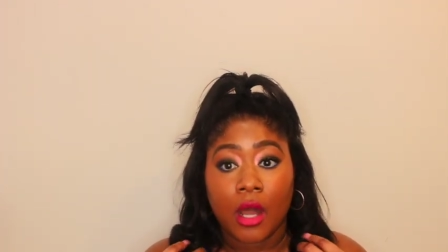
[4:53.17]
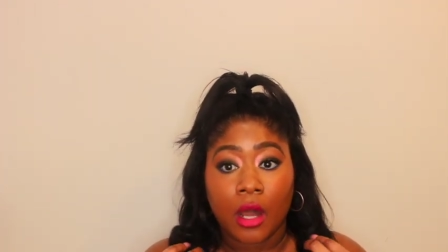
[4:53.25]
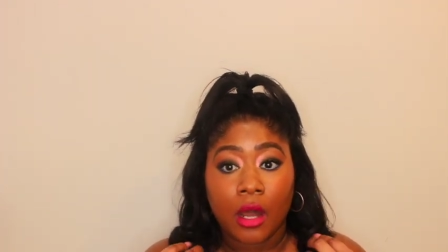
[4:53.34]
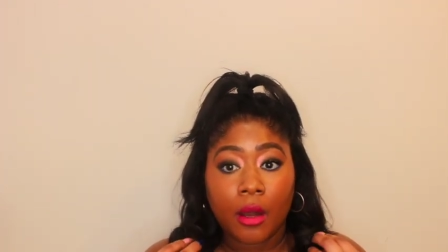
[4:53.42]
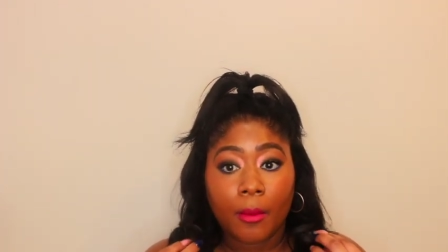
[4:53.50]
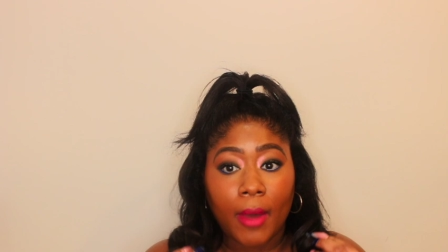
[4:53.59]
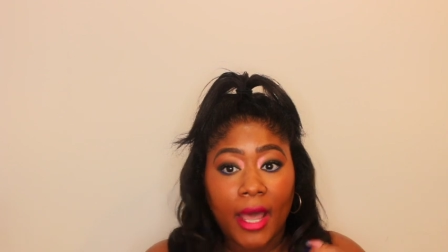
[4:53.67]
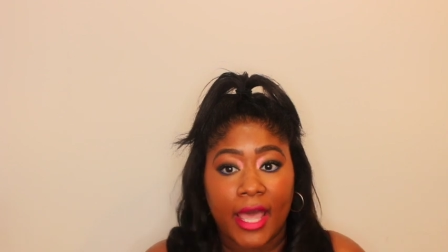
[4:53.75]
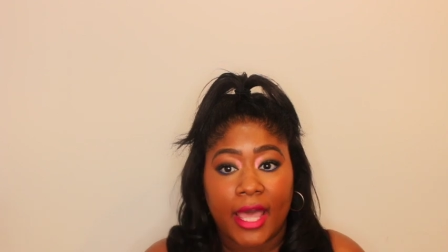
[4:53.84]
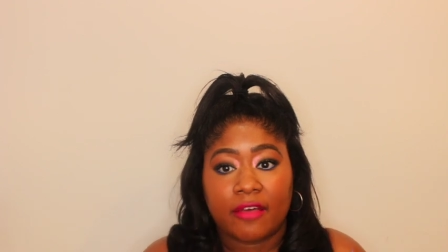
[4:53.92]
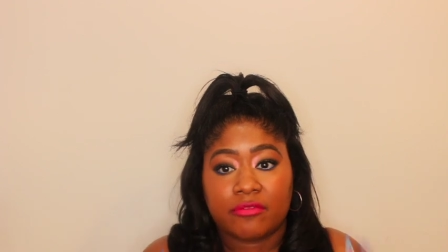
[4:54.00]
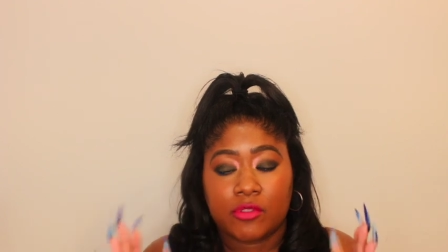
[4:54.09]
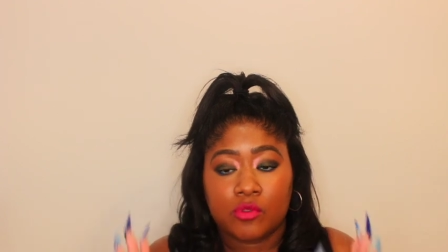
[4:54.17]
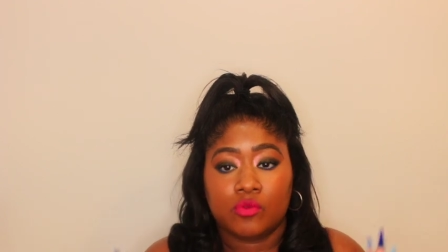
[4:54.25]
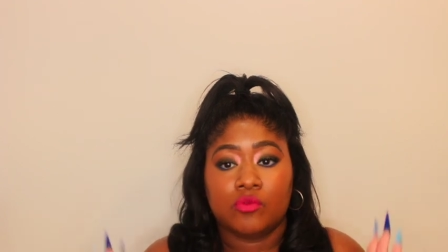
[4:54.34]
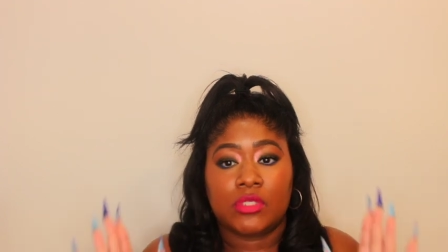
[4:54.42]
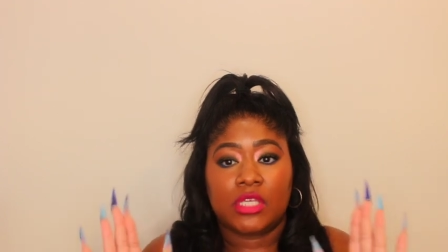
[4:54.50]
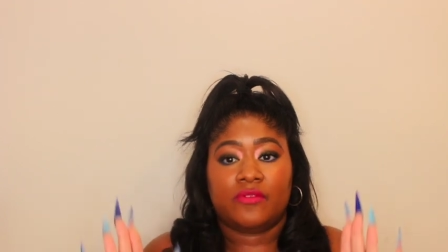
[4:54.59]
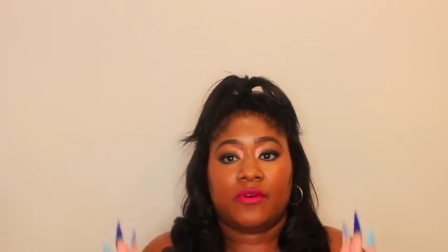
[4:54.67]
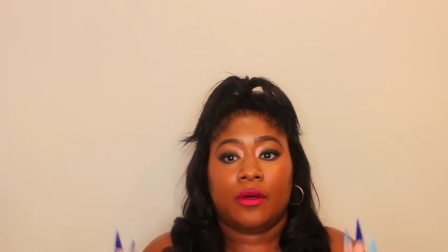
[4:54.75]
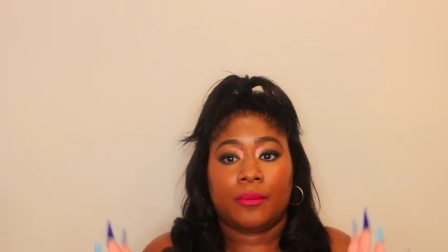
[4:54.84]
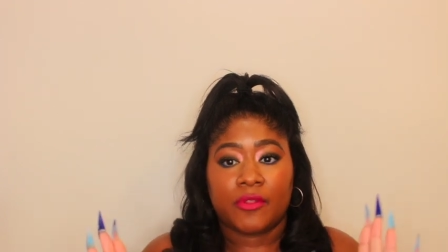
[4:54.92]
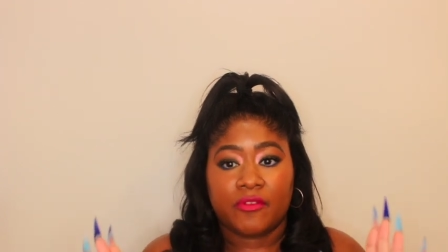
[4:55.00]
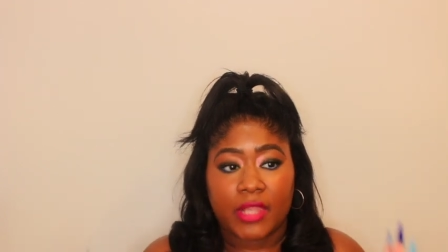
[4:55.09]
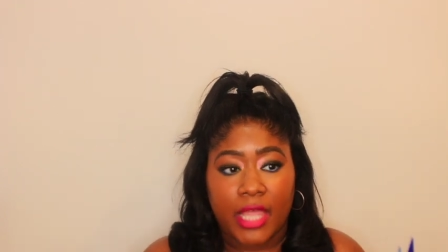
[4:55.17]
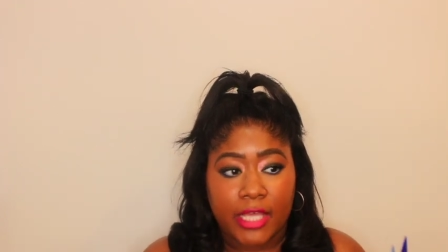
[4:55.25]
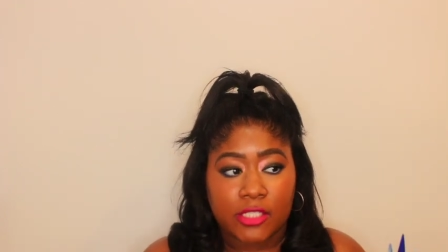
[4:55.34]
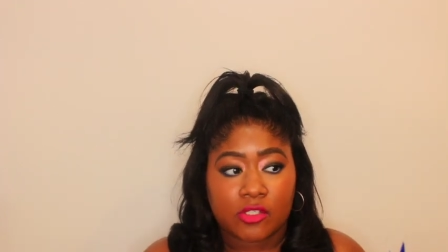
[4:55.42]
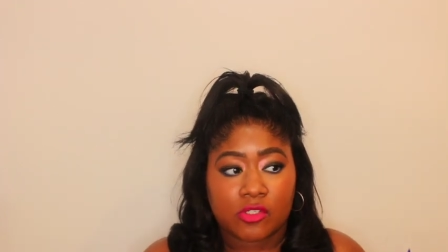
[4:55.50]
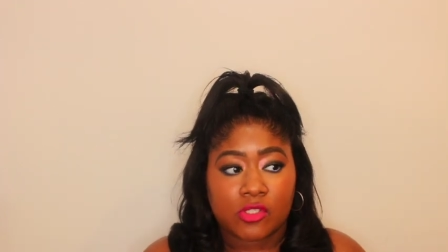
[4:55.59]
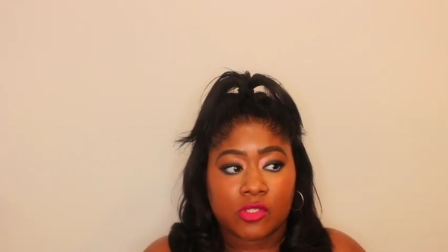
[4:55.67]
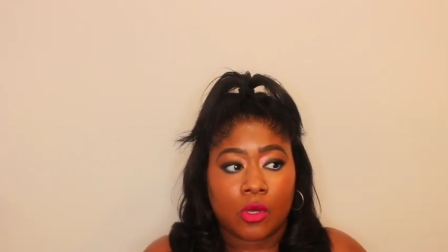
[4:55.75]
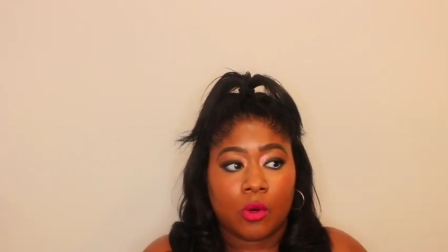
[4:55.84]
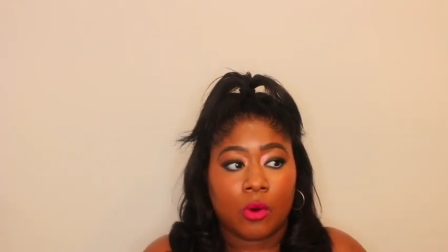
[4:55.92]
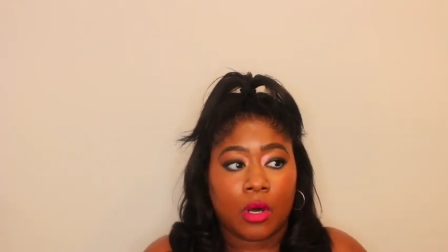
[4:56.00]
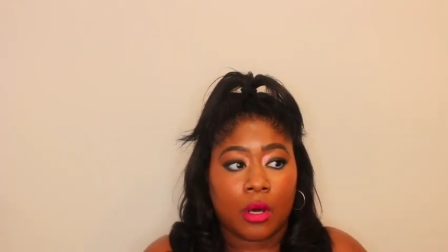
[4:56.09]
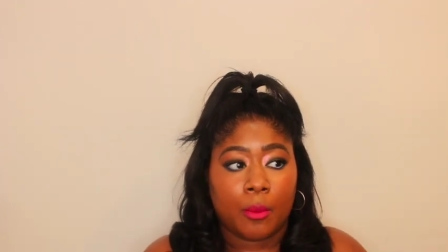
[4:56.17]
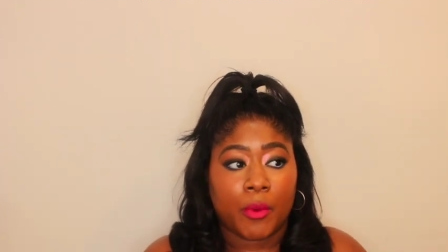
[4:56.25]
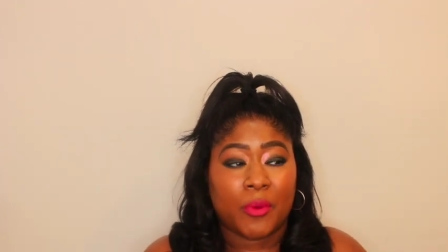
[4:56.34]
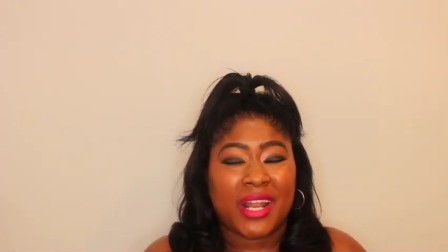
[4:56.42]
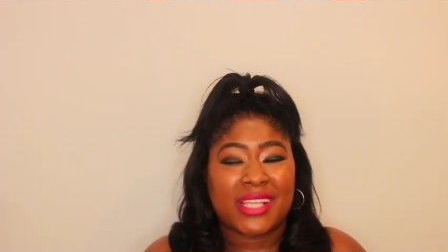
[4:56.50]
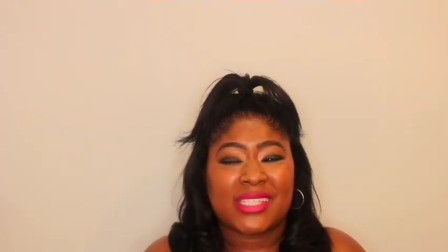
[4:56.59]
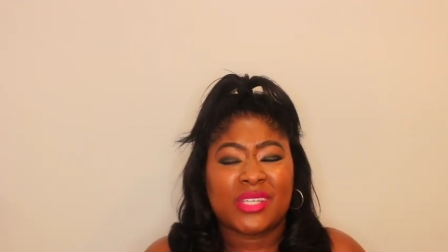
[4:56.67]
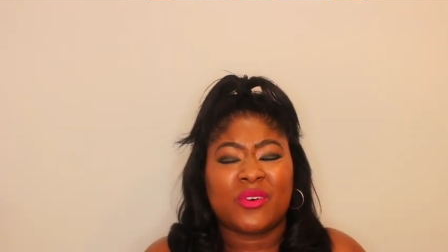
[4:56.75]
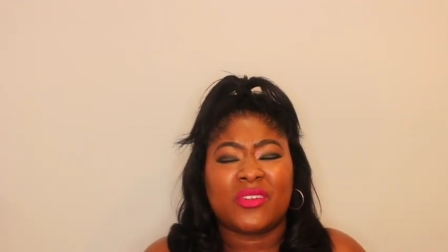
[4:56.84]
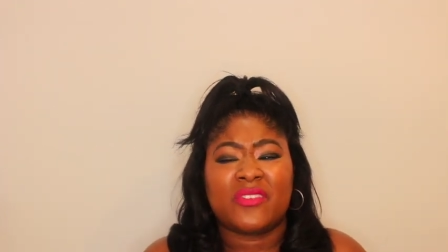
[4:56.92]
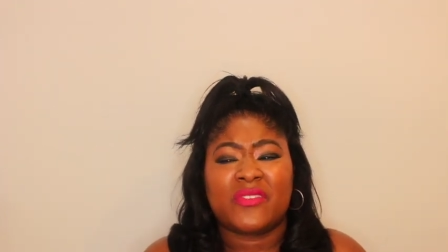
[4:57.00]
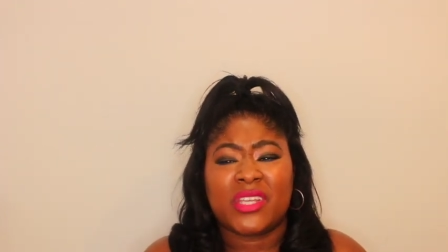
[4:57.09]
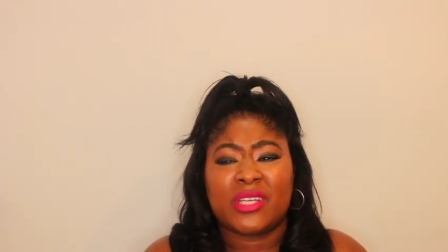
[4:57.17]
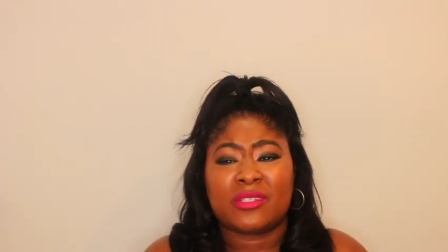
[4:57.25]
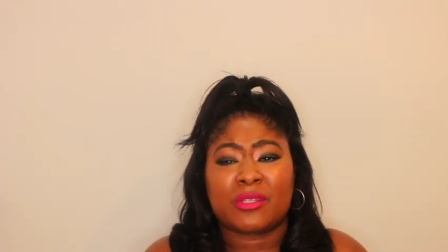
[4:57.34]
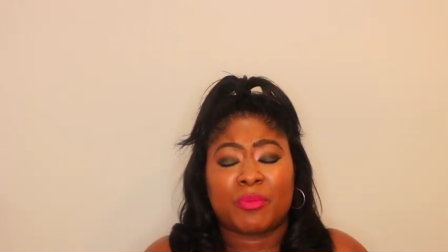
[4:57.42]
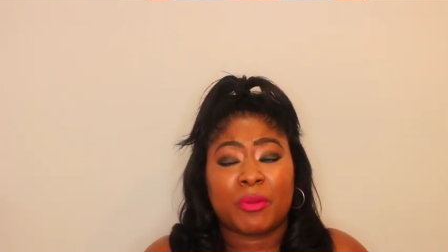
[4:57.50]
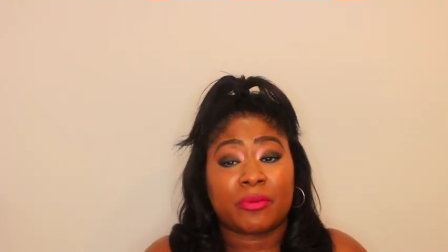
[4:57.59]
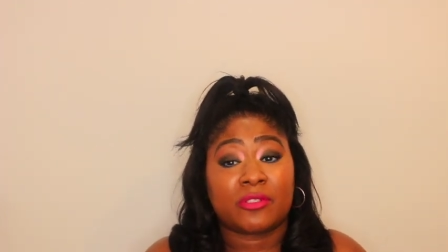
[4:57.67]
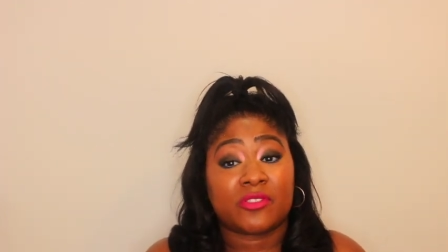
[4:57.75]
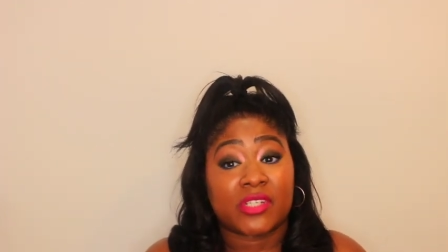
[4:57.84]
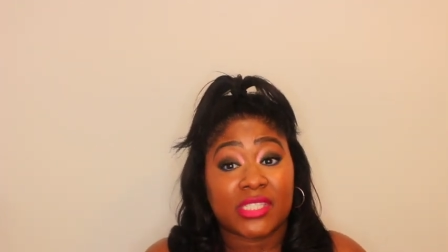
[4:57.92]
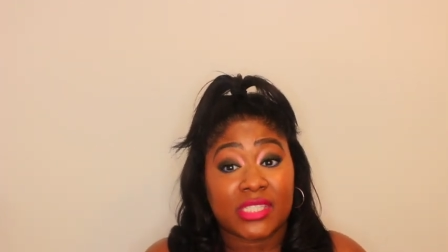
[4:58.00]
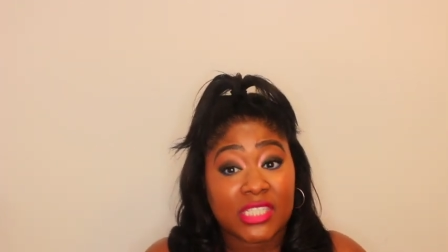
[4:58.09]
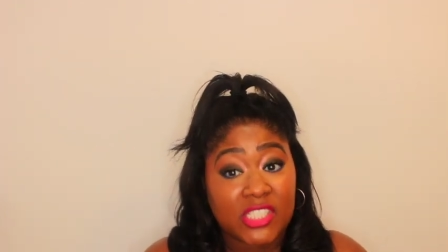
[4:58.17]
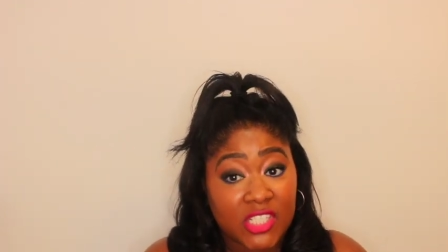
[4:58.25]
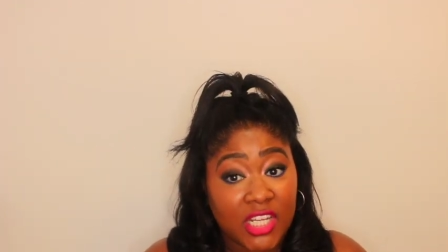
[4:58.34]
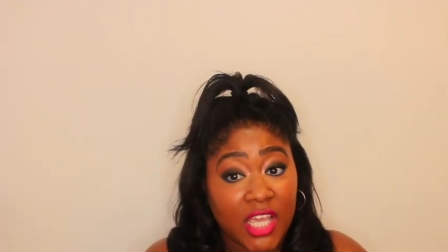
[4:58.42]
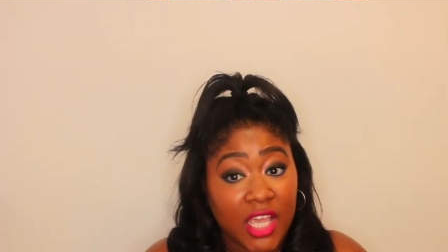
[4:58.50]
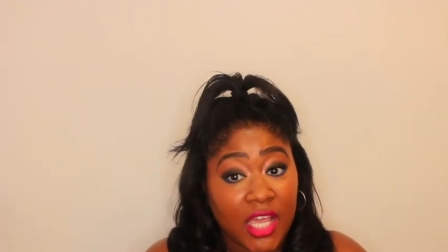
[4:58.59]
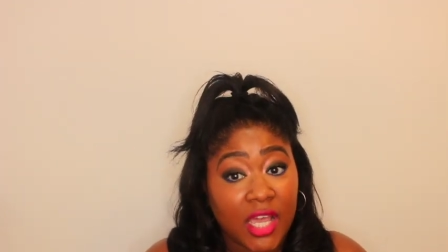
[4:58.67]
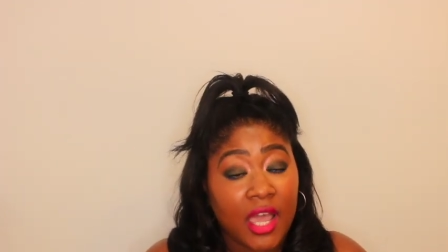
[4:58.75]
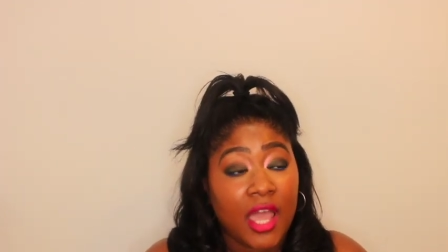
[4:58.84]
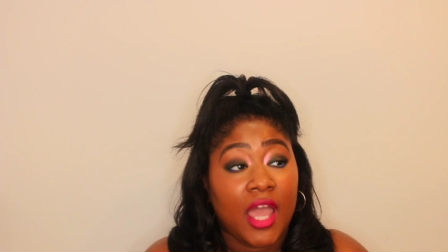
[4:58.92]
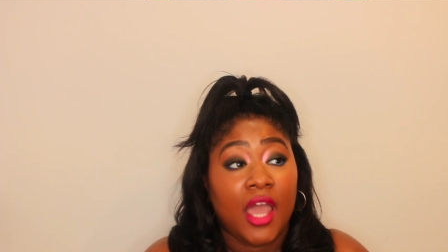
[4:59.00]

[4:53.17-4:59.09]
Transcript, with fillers: um, I have to give up the relaxer so um, but when I see all the videos of people transitioning